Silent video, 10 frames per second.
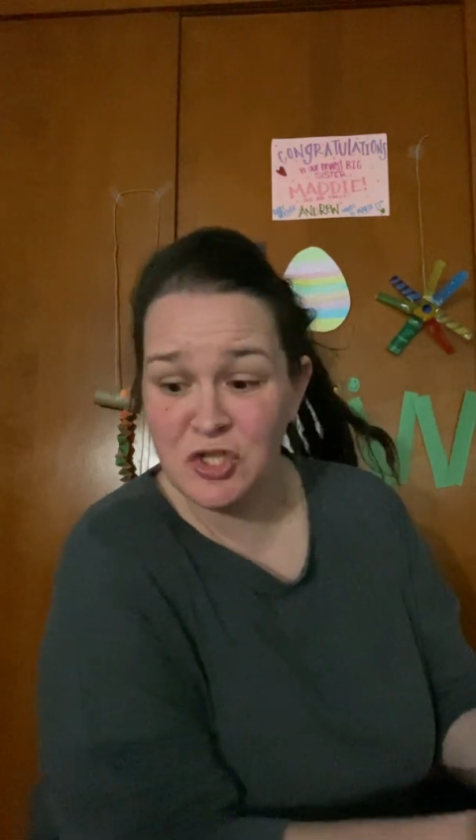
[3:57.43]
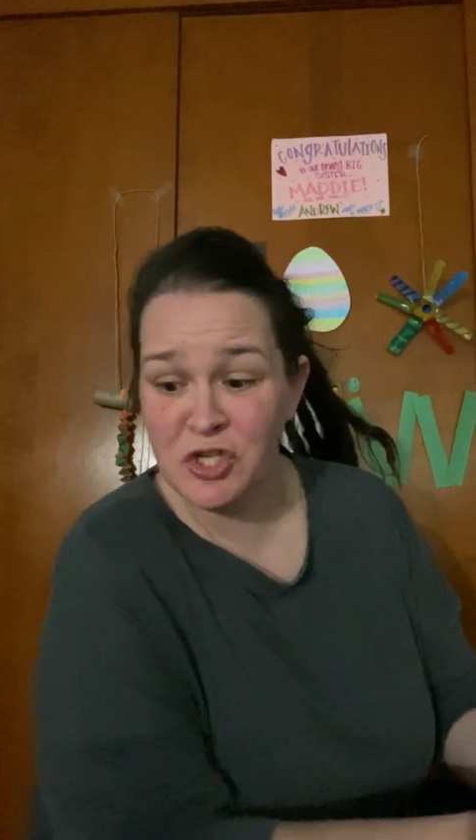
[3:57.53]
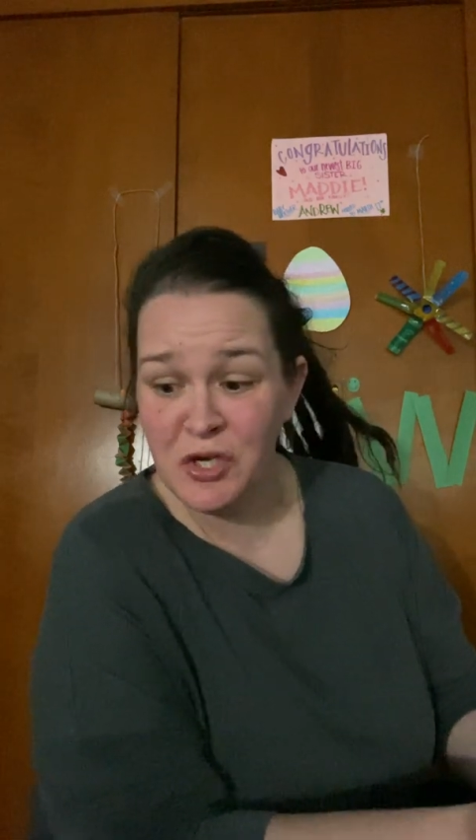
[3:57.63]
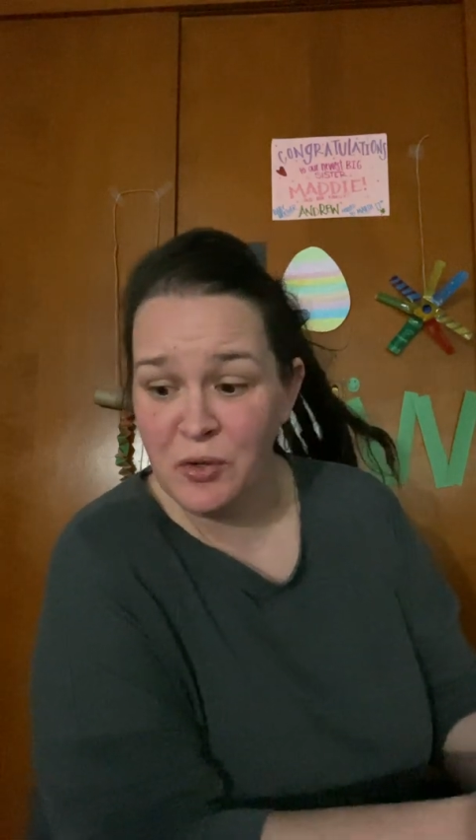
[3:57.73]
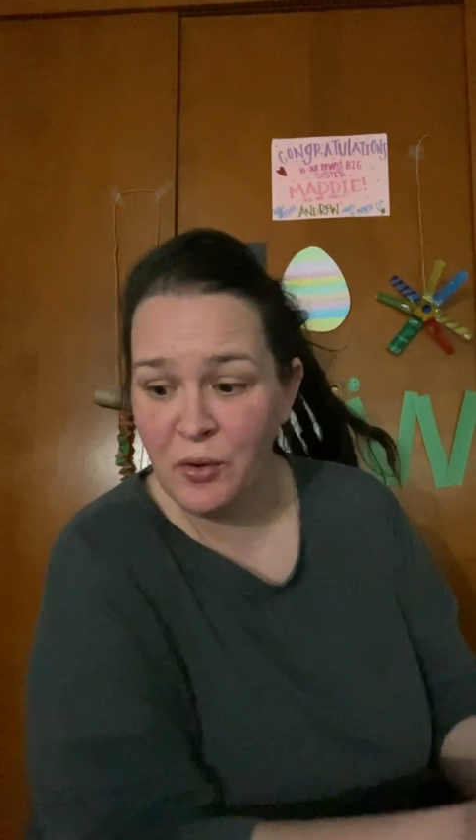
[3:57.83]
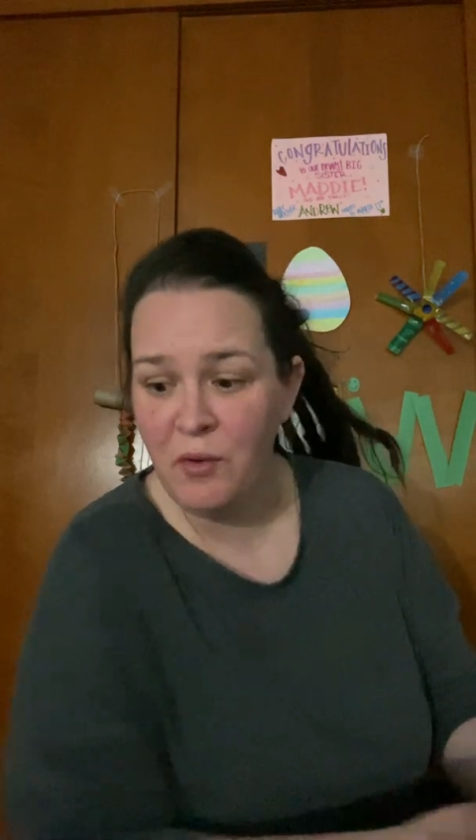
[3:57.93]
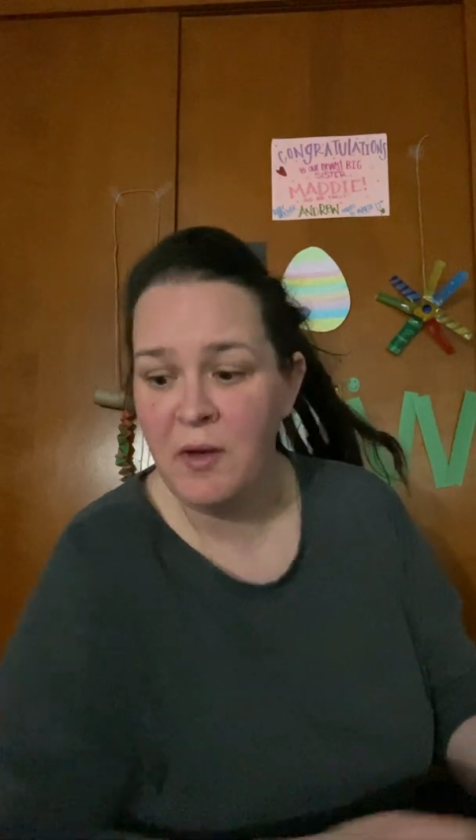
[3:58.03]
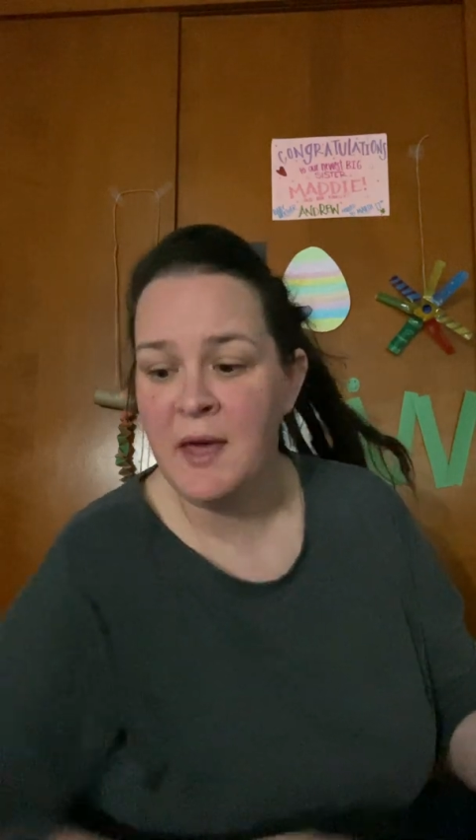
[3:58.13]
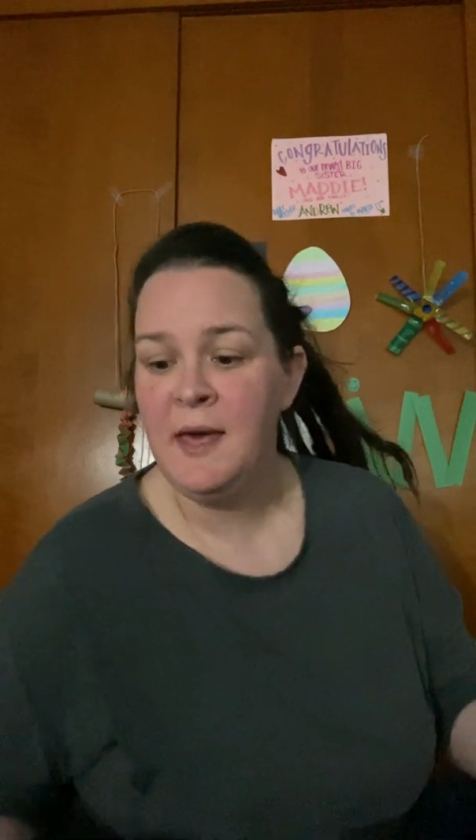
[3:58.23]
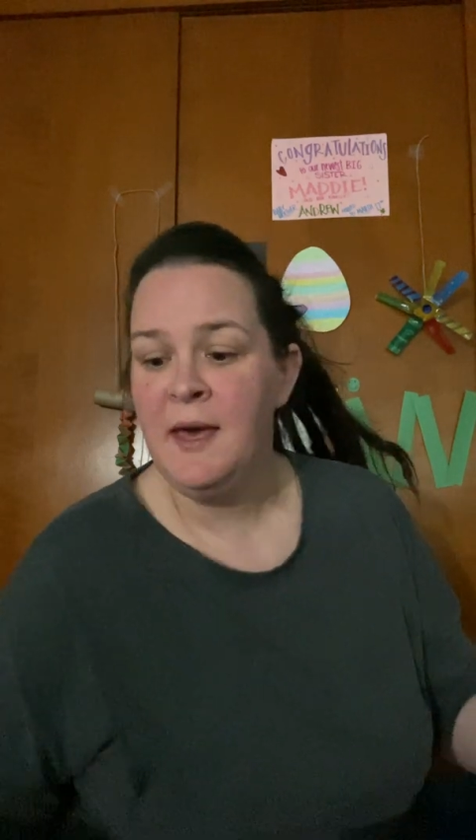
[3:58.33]
too,
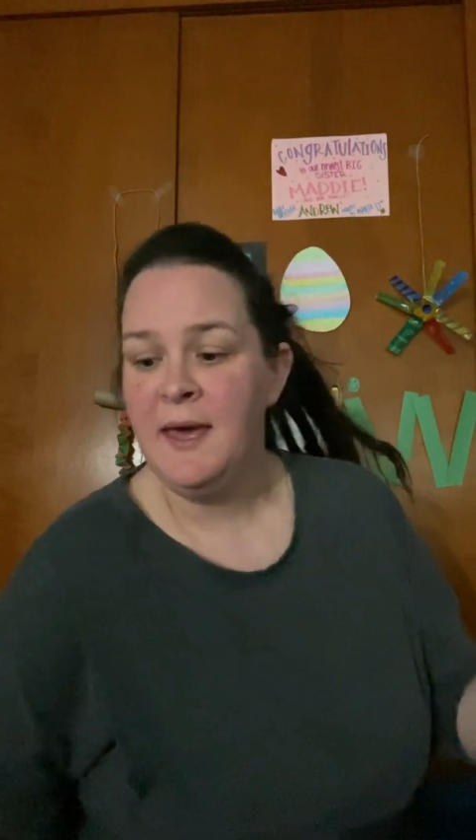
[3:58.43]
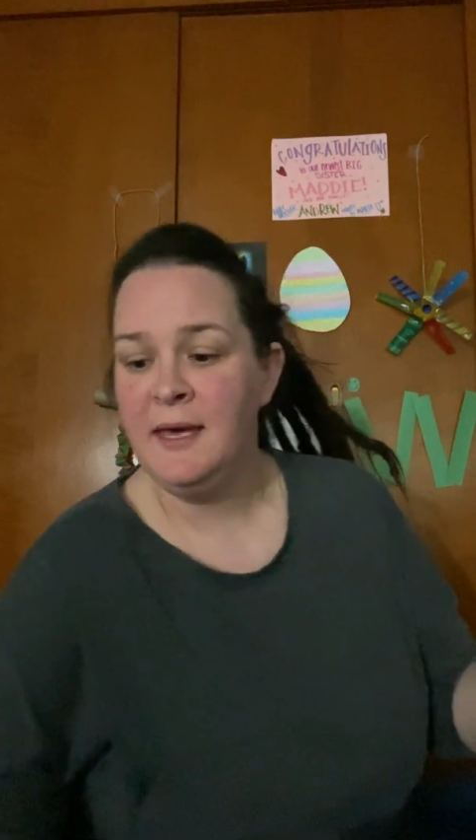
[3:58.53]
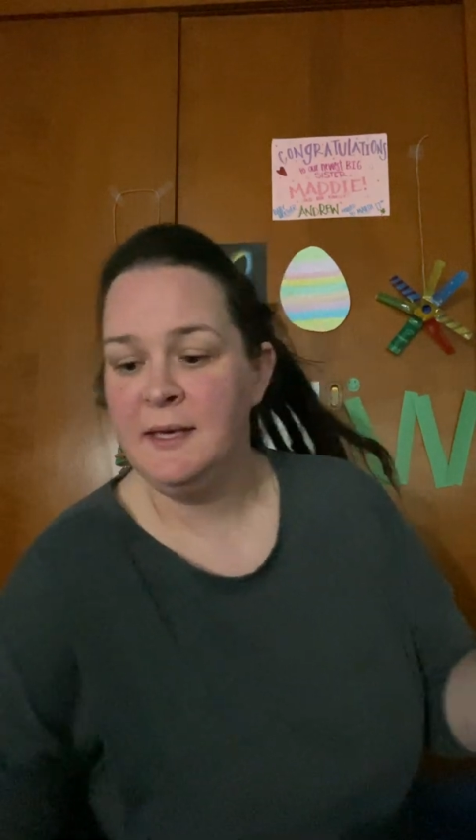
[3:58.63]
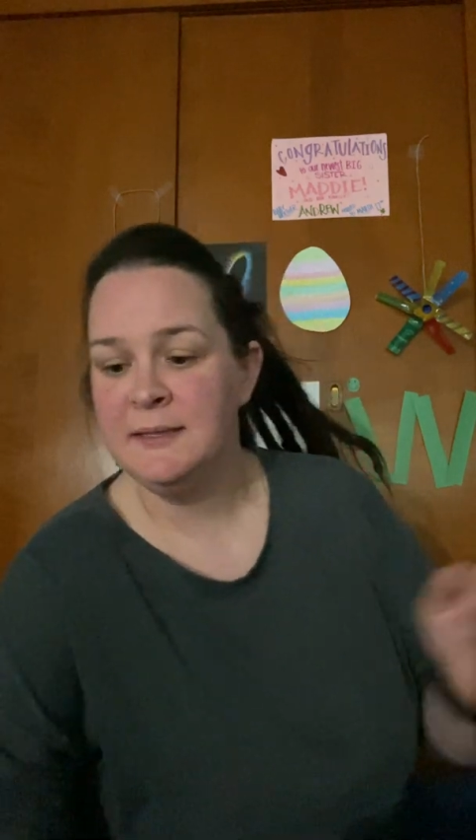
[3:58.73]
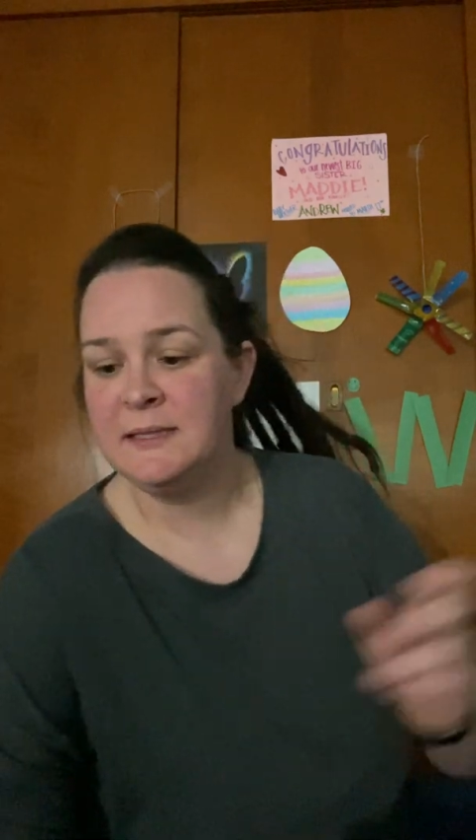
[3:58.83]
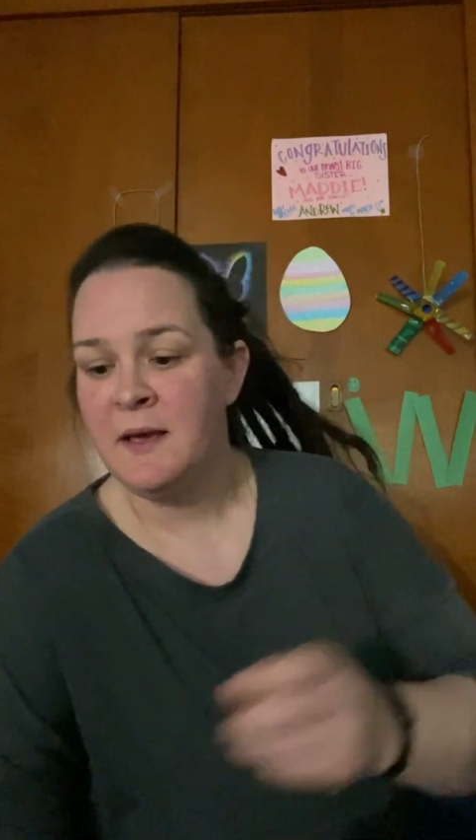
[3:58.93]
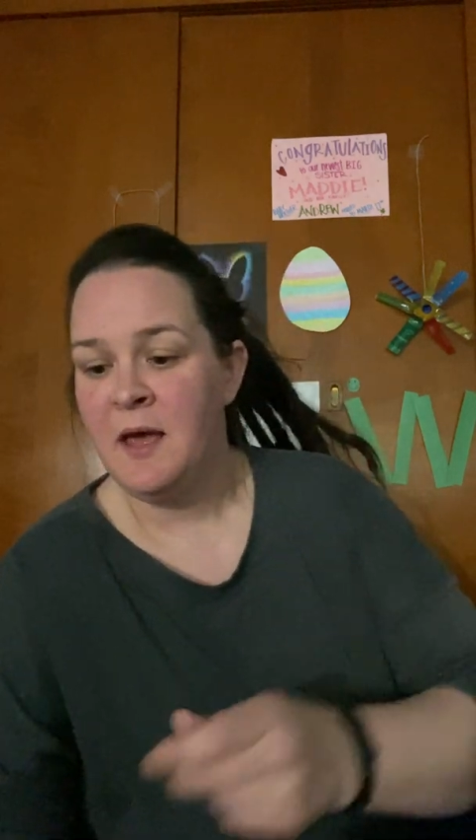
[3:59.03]
is